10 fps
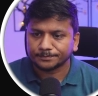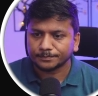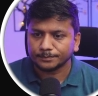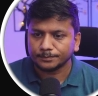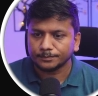
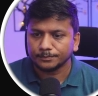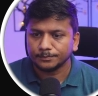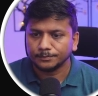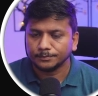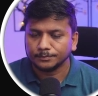
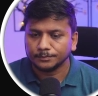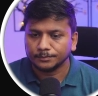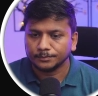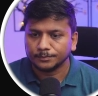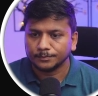
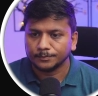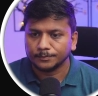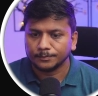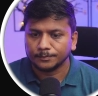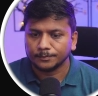
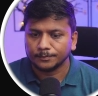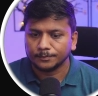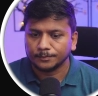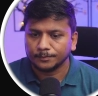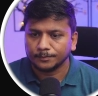
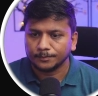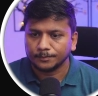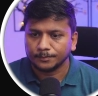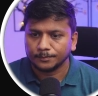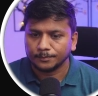
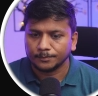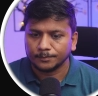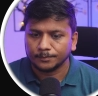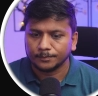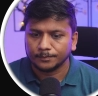
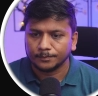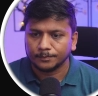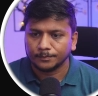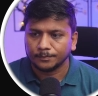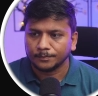
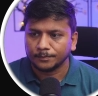Nothing is said.